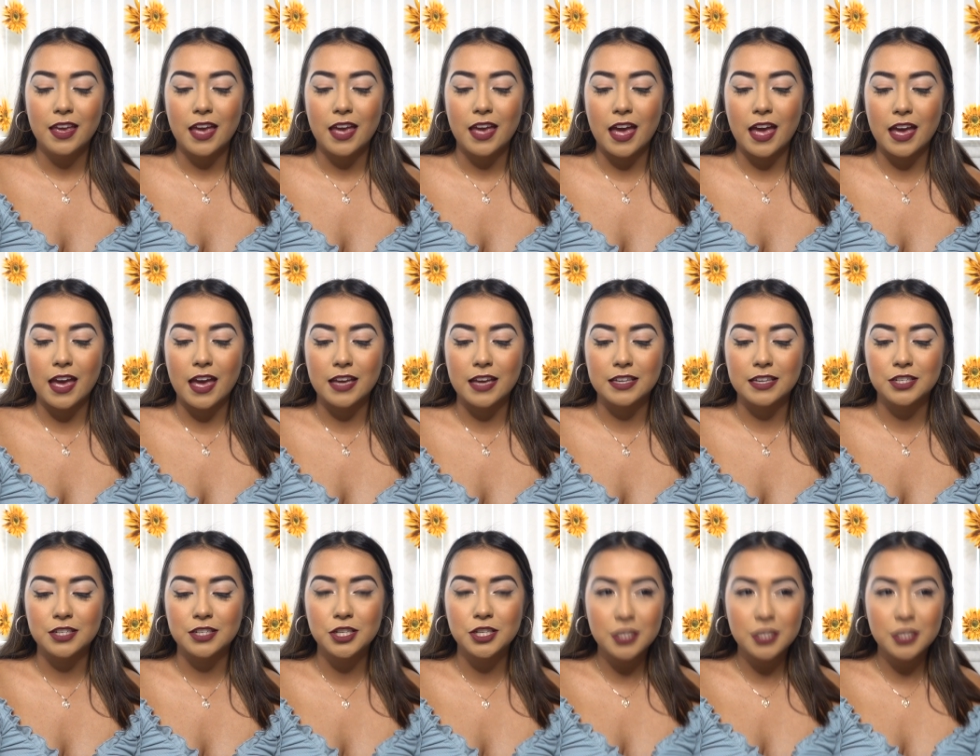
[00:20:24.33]

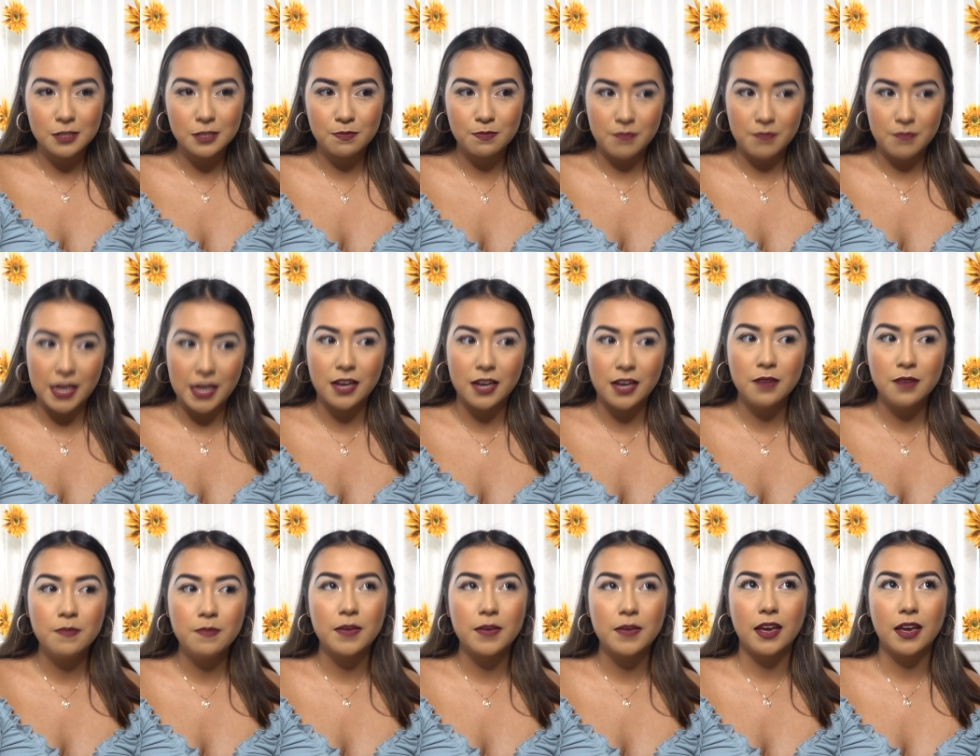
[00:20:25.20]
and she does
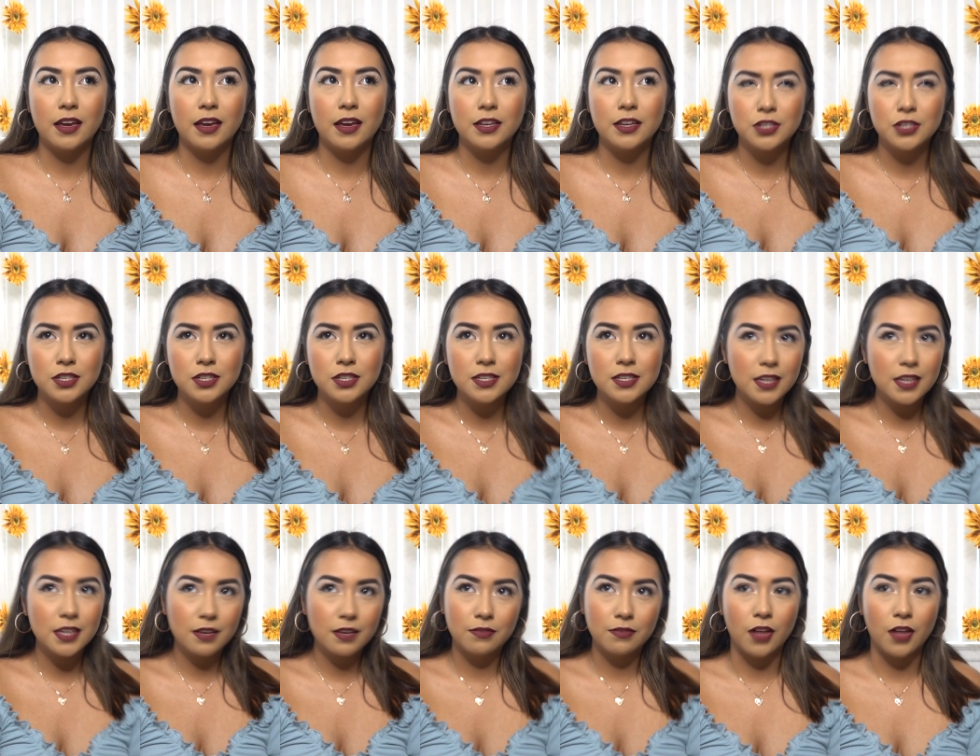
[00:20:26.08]
makeup and she does
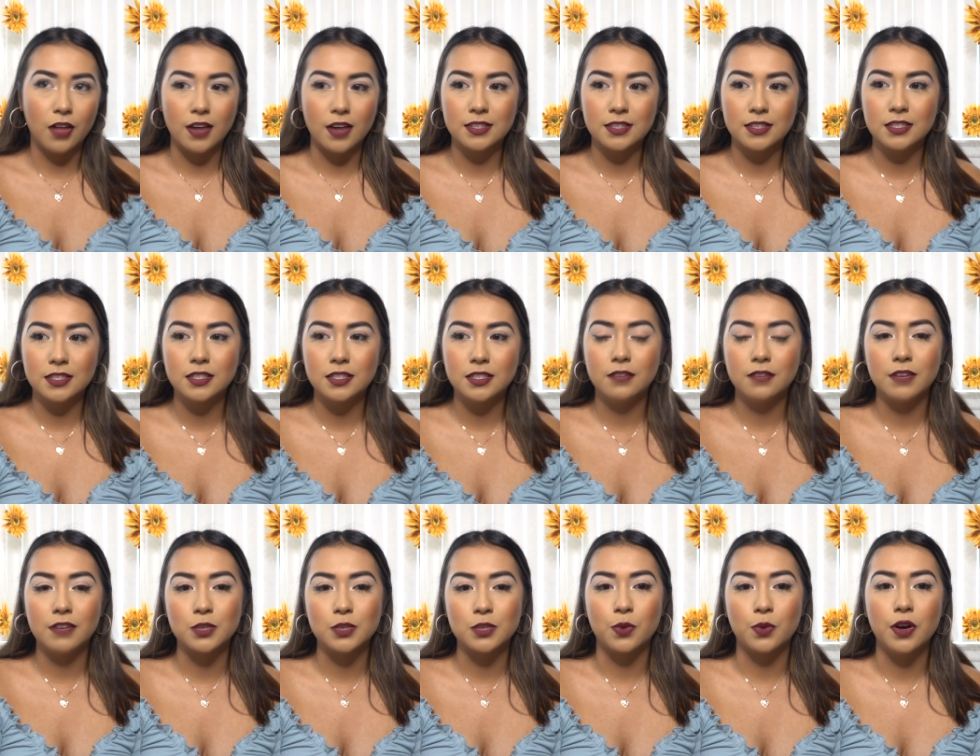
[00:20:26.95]
like vlogs and stuff
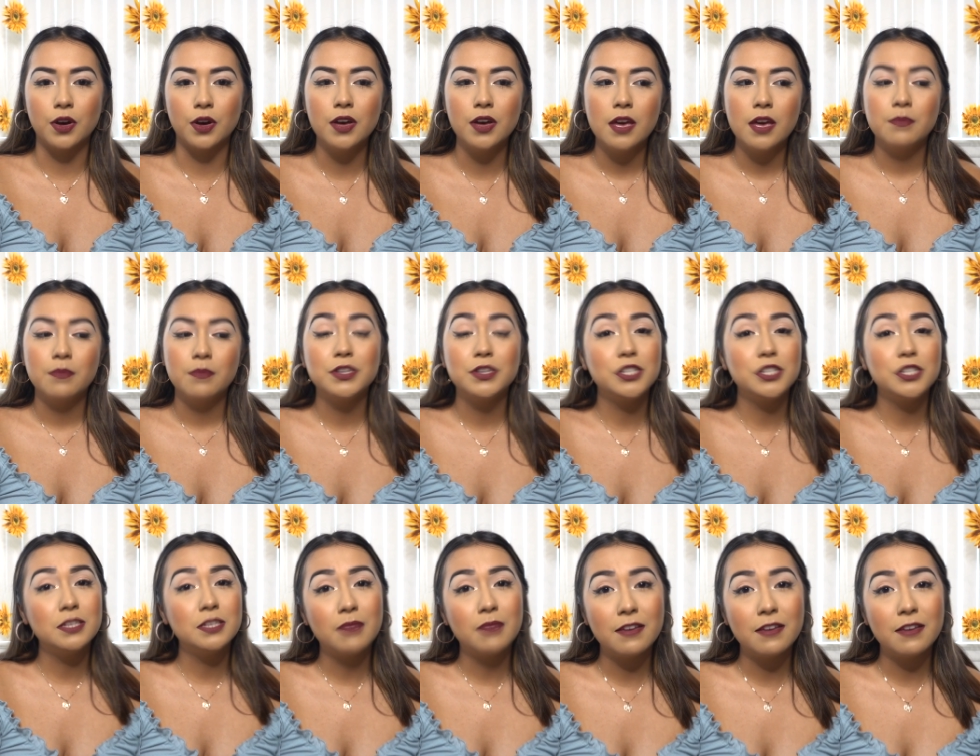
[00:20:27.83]
as well, but
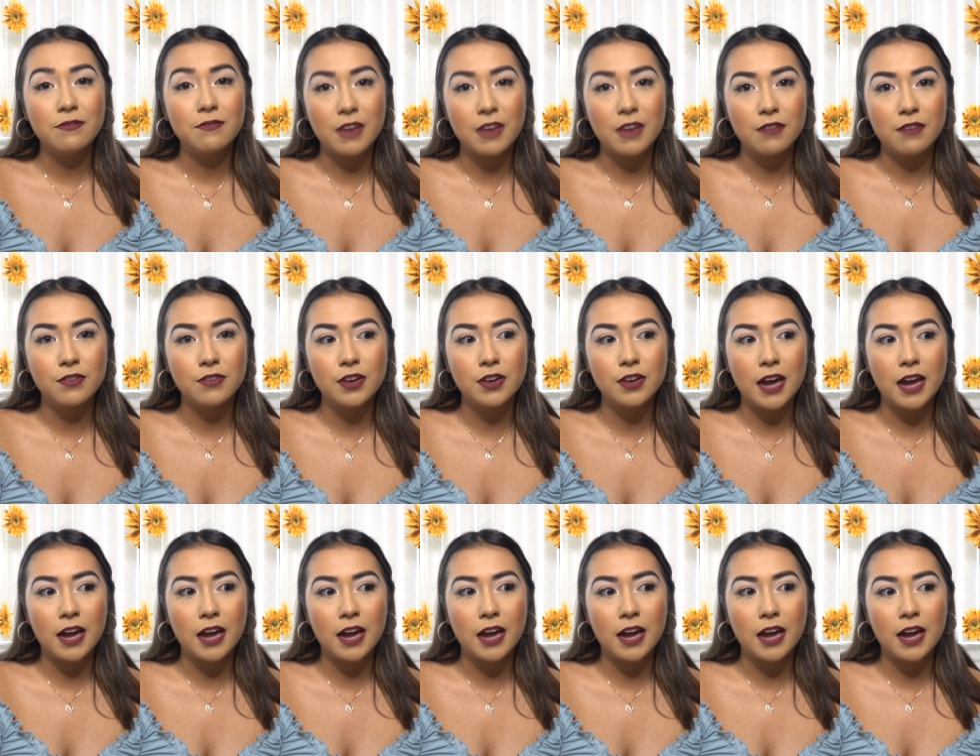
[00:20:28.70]
she's my favorite.